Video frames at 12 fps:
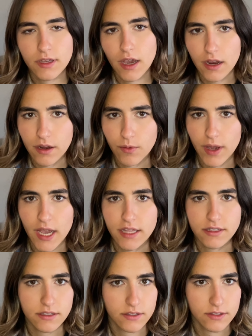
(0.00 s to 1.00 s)
Anyway,
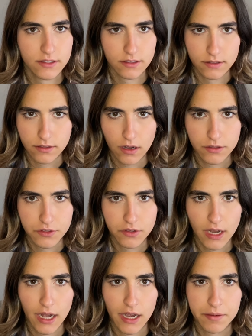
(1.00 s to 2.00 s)
this Danto
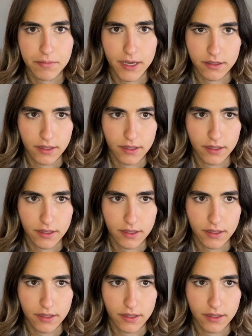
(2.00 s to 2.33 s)
guy made